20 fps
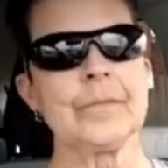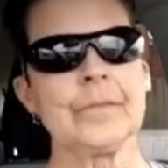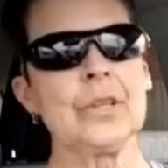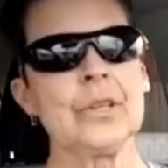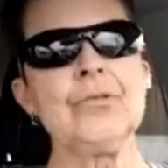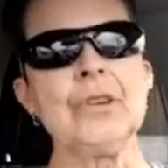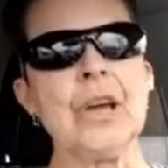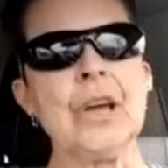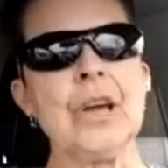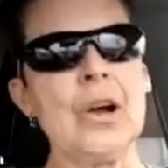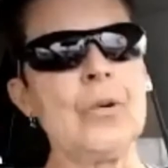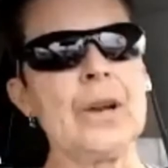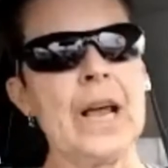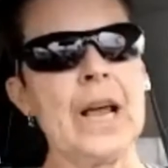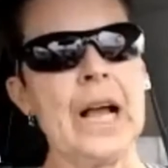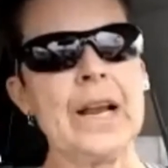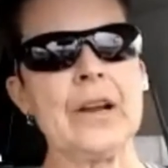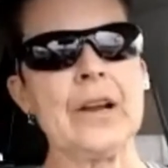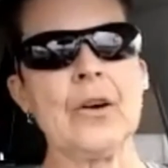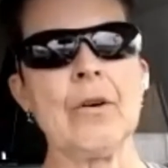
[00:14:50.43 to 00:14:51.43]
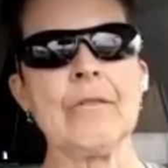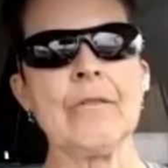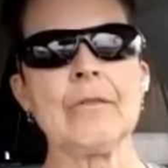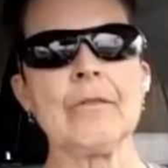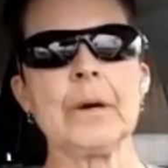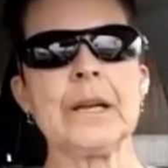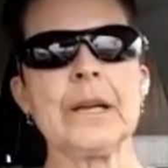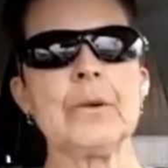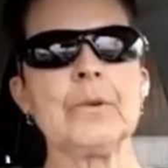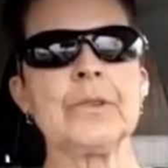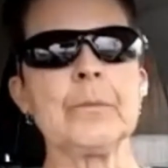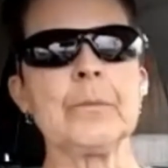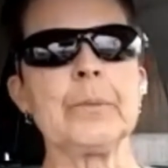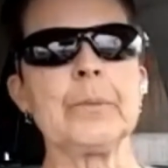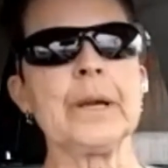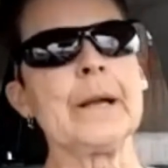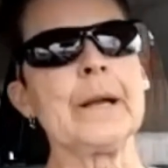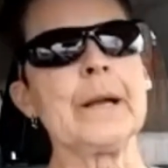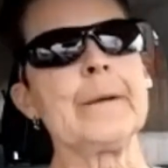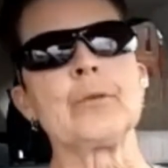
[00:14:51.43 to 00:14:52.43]
and I know everybody with the
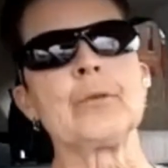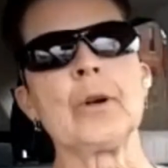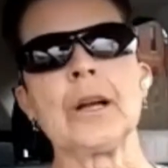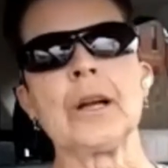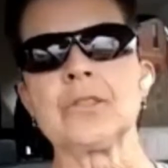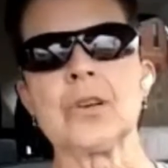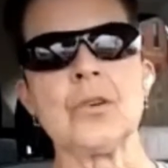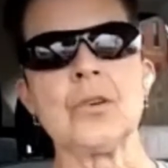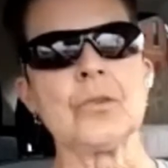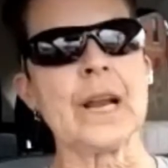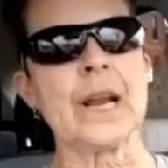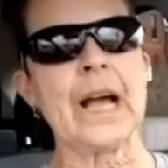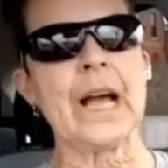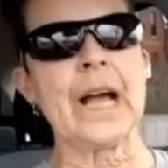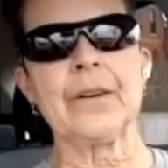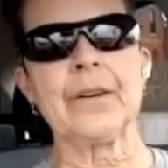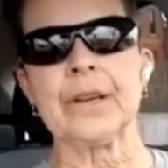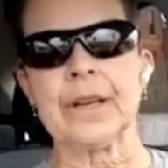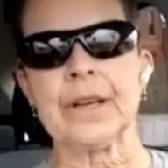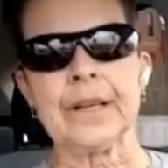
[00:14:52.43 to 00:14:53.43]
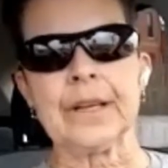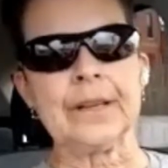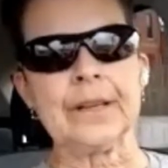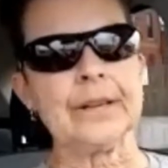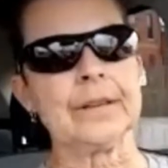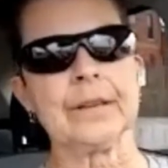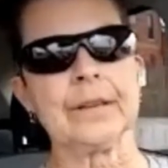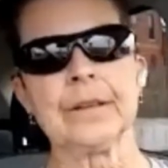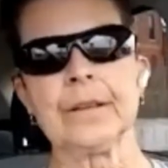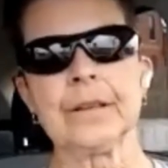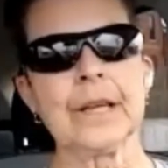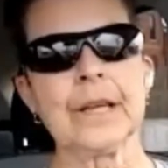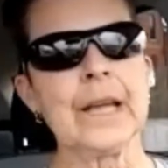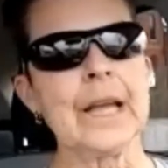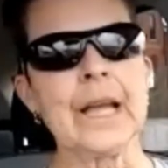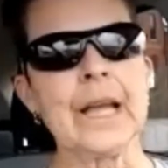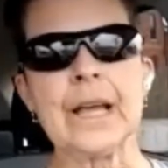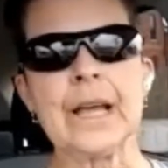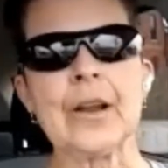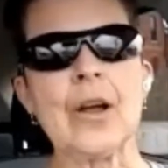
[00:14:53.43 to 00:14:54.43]
pickup trucks going out and
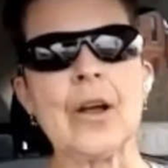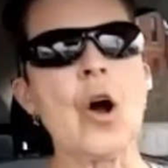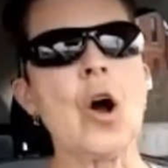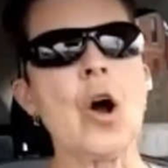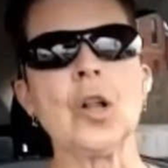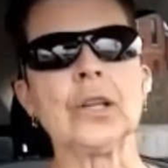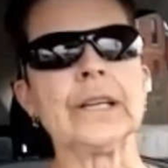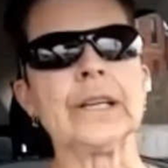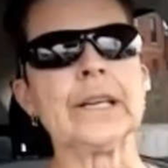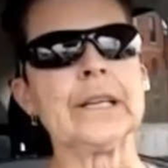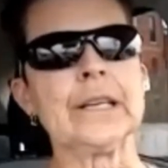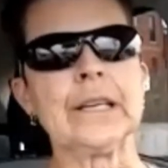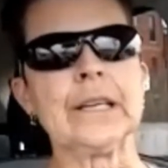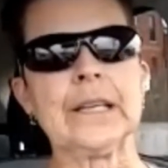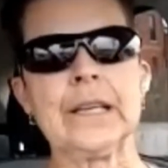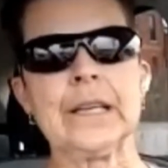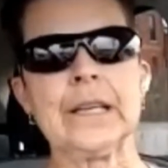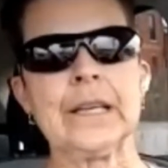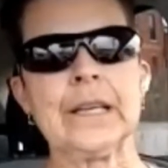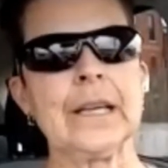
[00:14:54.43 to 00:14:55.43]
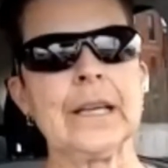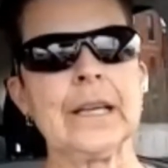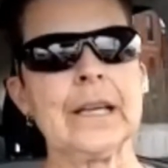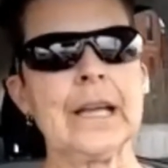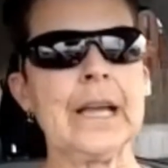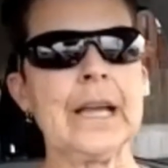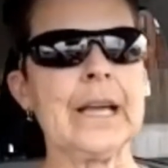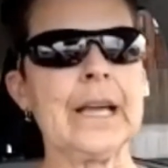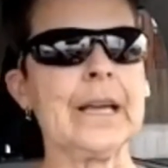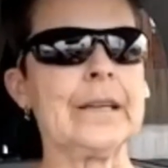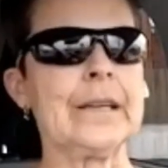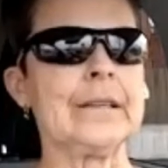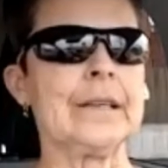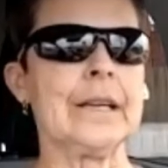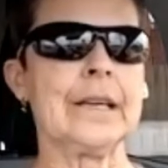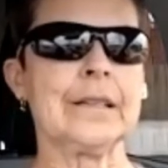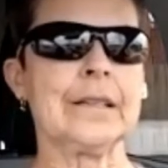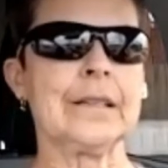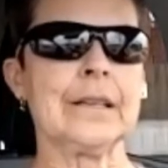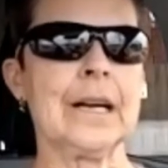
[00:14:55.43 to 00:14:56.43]
hauling
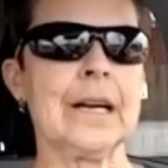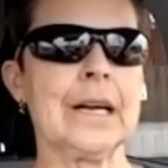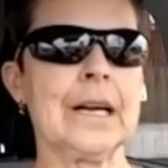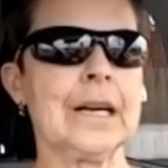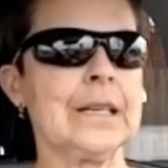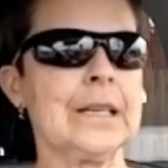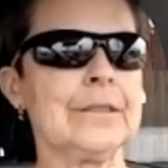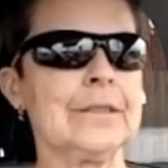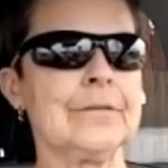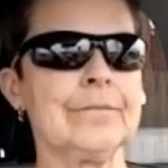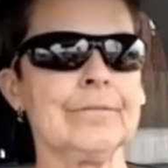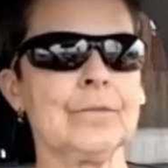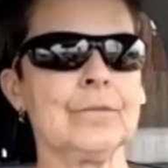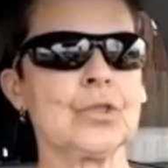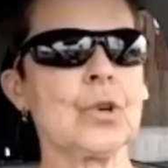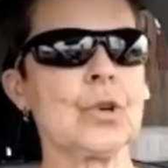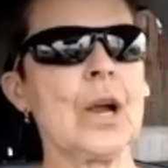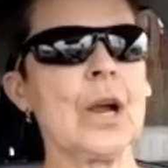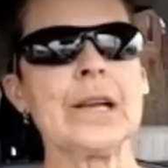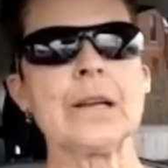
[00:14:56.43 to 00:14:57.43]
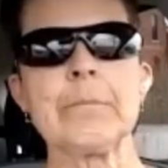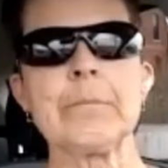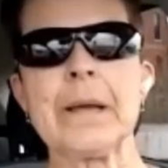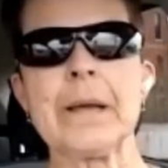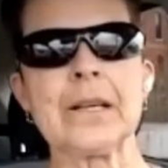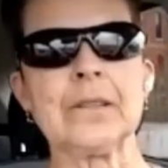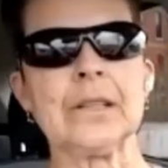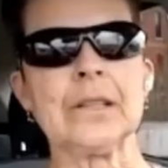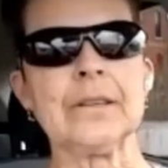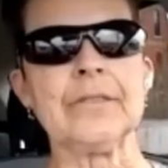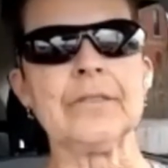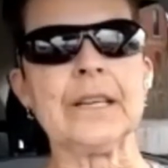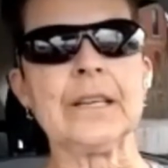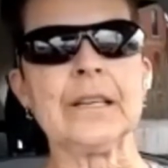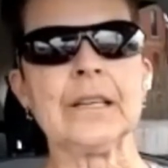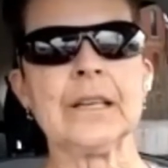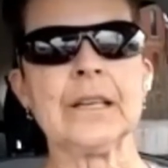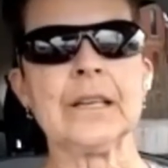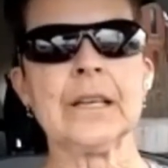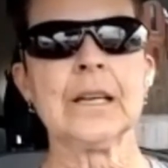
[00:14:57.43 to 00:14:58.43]
and trying to make a living.